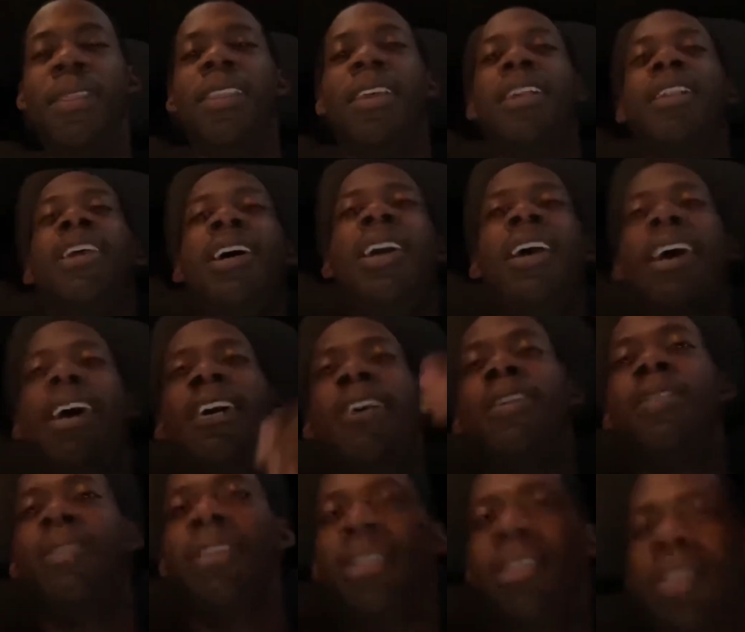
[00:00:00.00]
lay
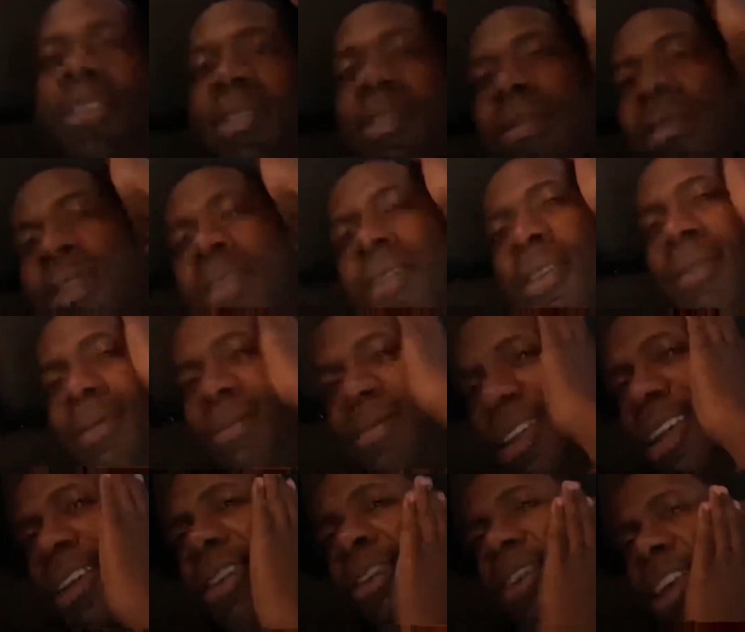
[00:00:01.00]
out and just
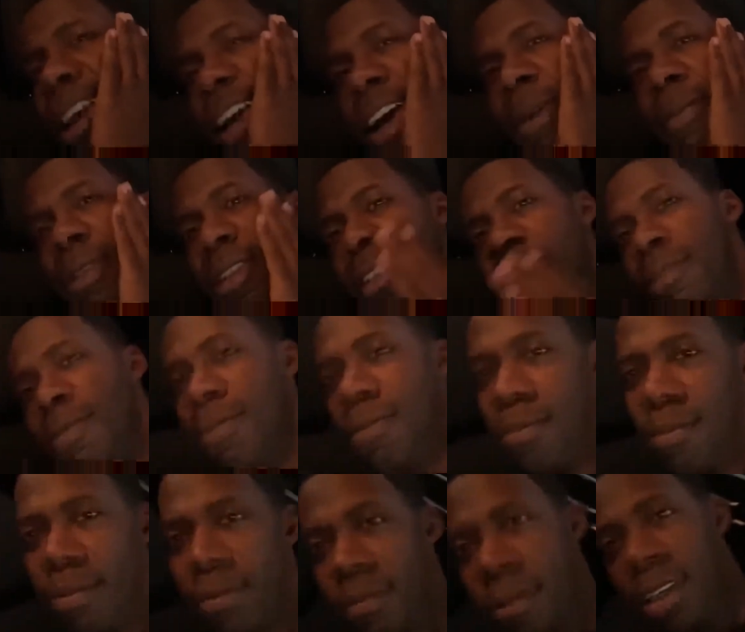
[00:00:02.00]
take it nap and just
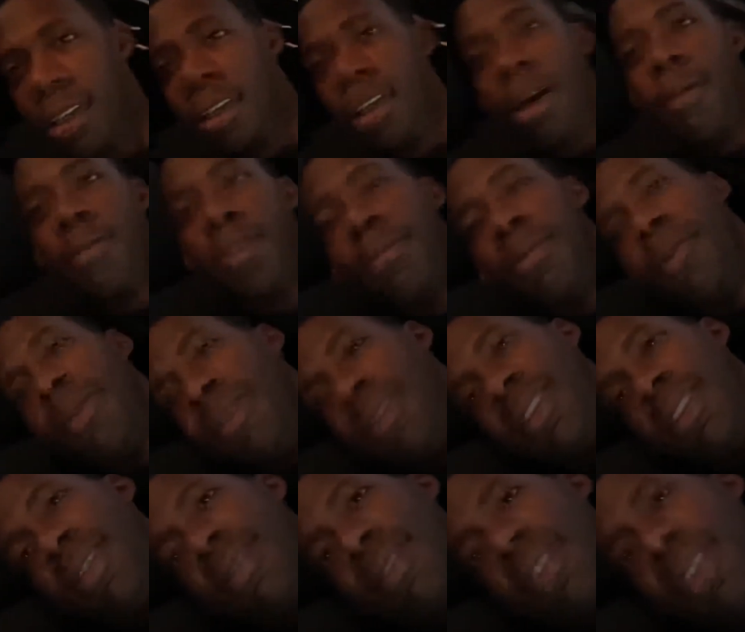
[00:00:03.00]
be comfortable and
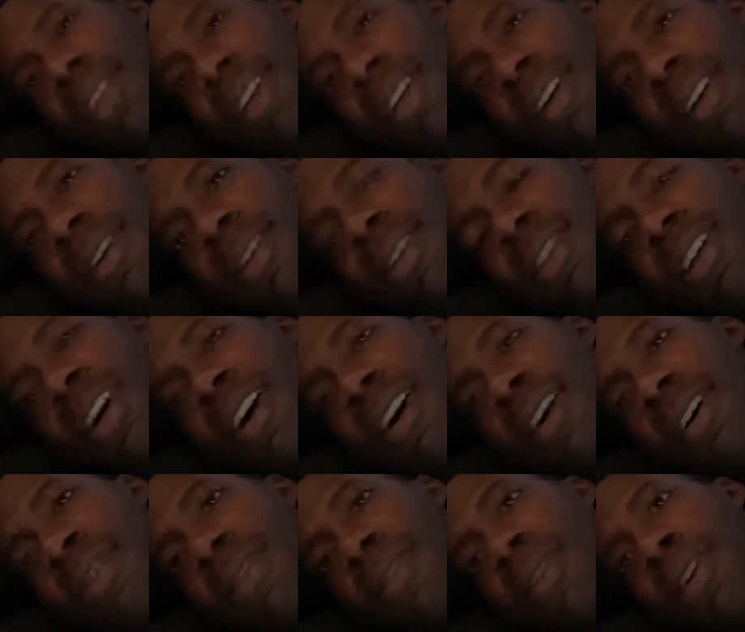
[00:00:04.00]
just chill and
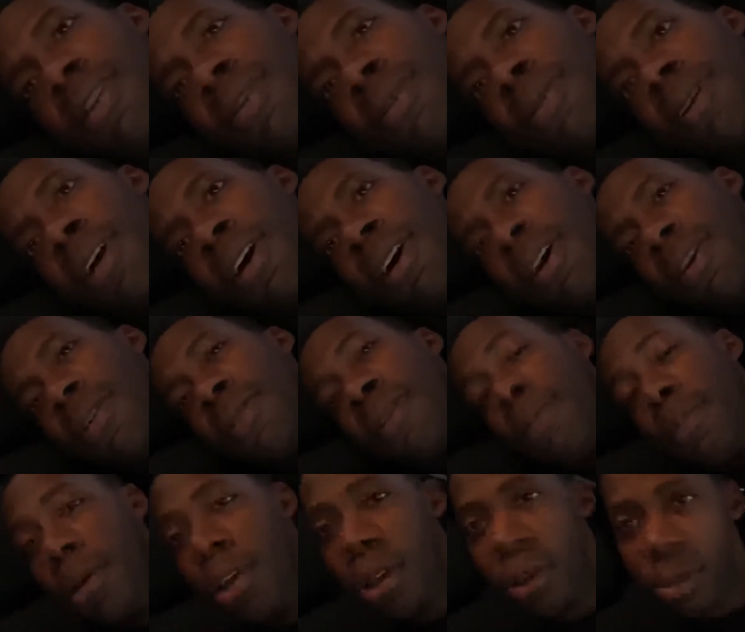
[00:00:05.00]
talk. You know, you could
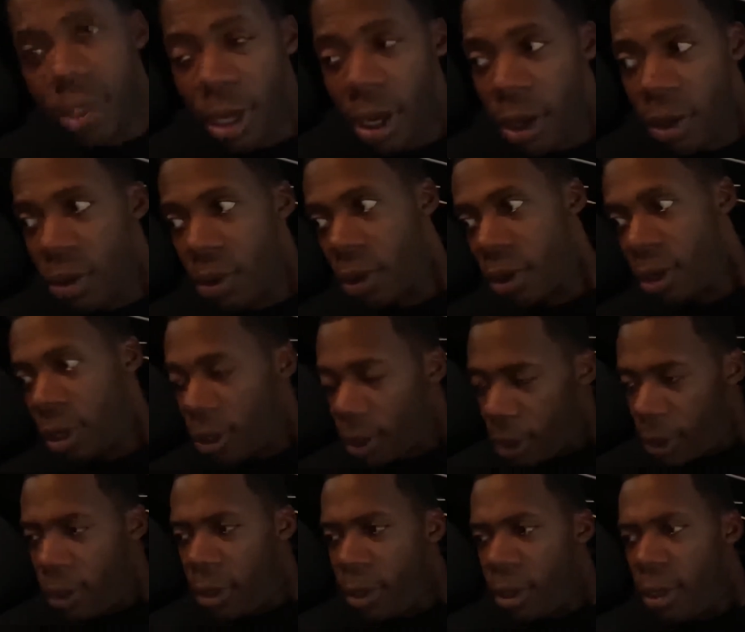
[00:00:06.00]
pillow talk or
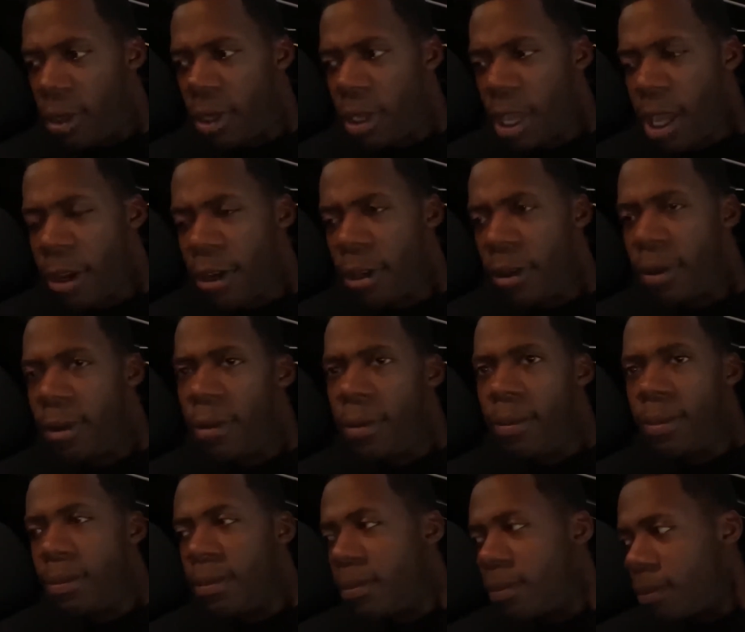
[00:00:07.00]
kind of
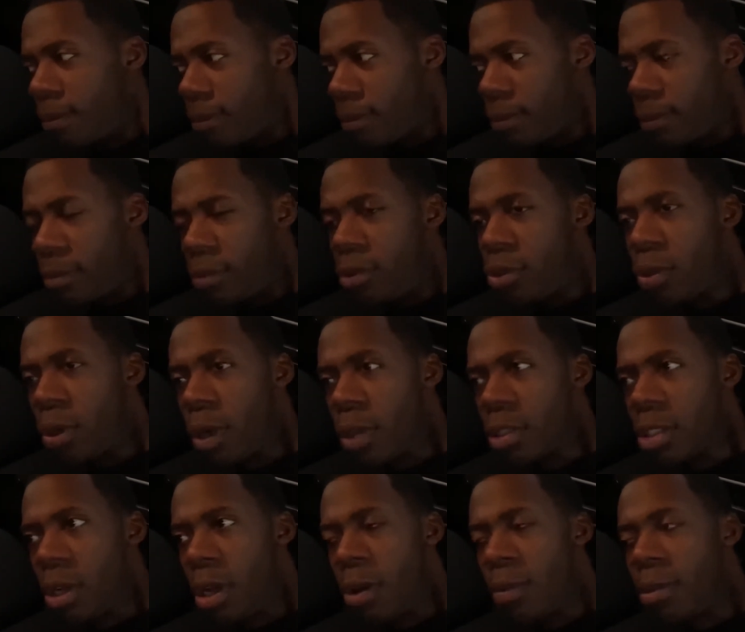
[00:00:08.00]
truck
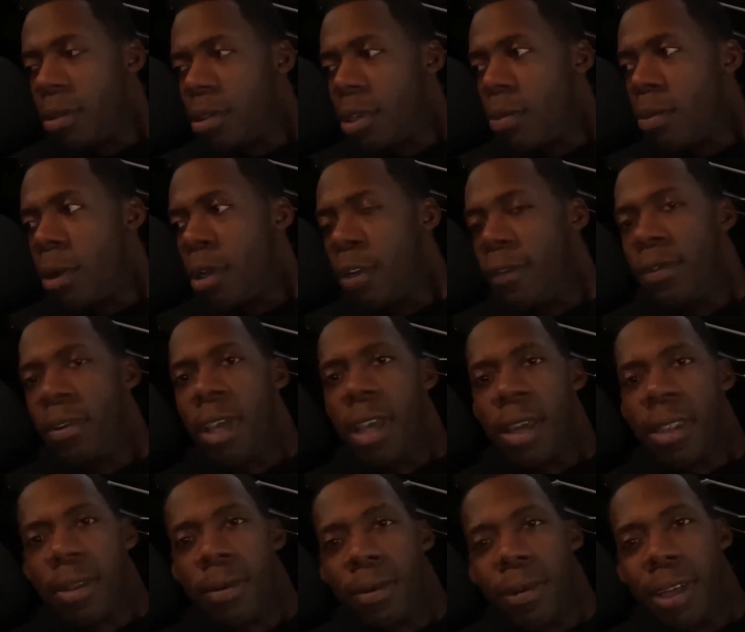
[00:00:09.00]
talk with someone if you
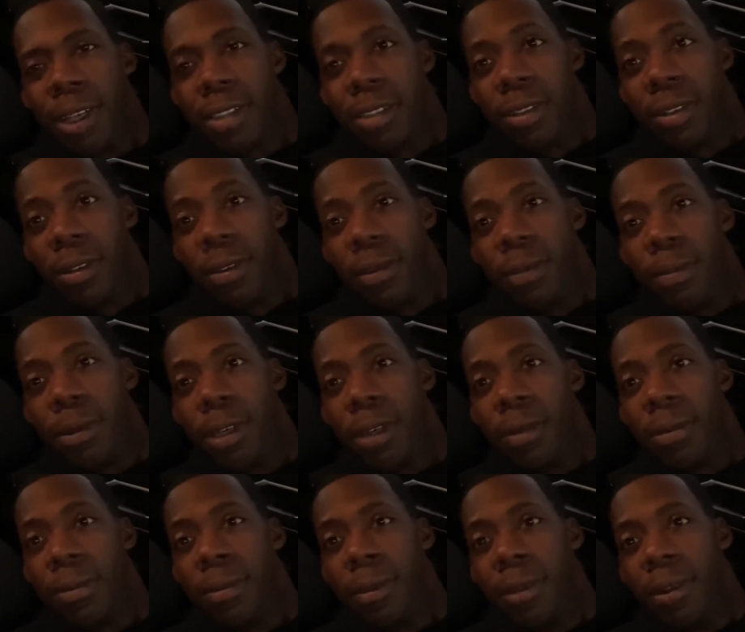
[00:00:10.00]
had someone next to you. But
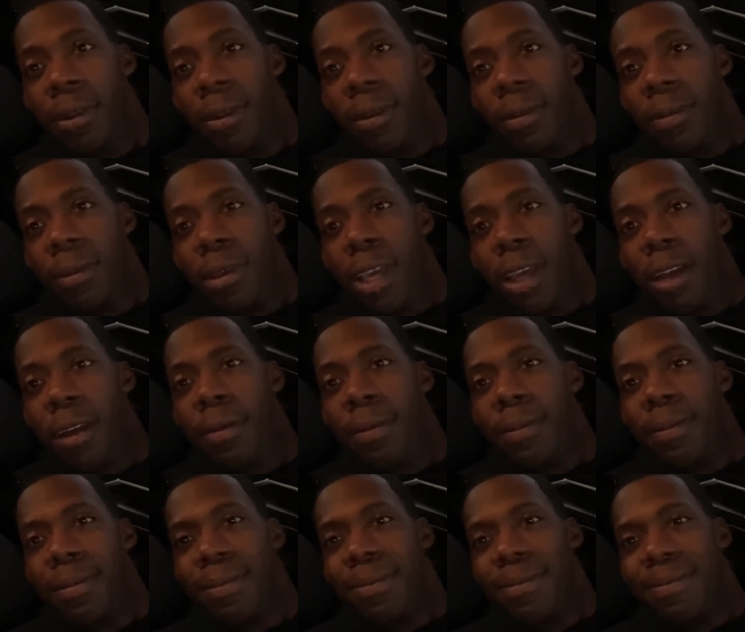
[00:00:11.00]
yeah,
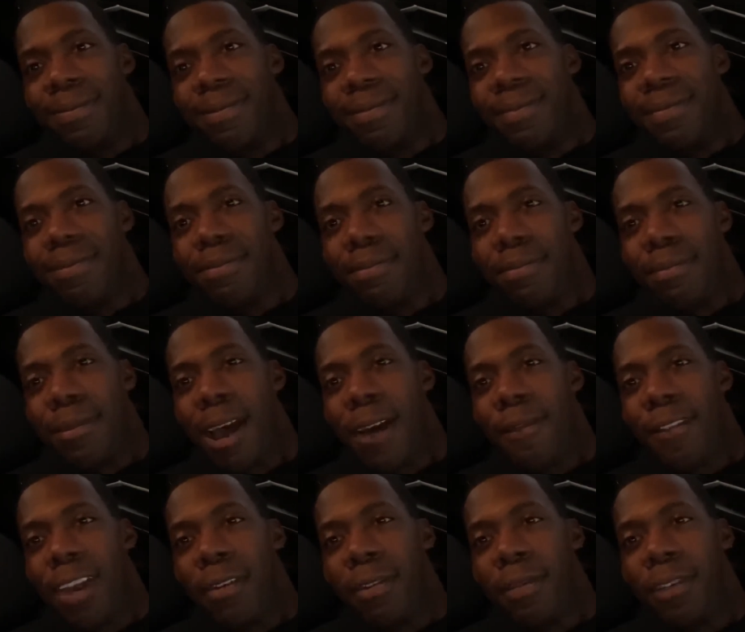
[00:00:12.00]
my
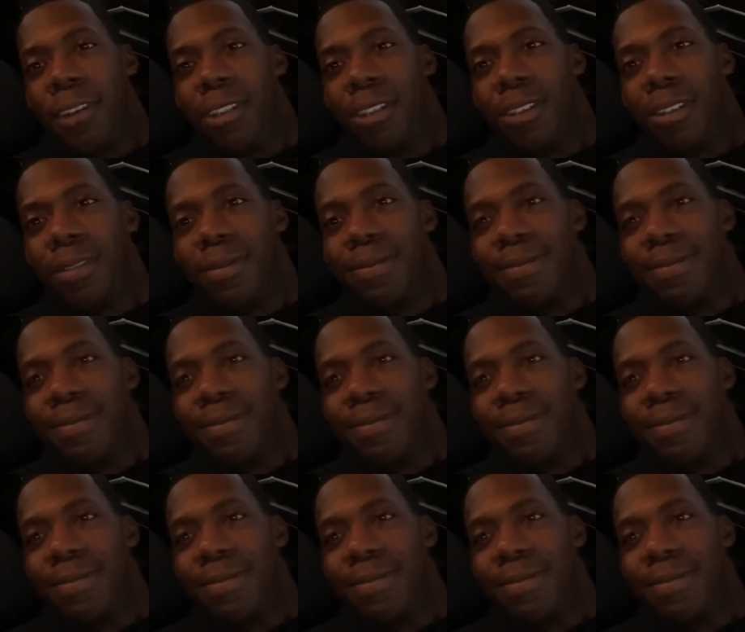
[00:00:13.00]
favorite feature.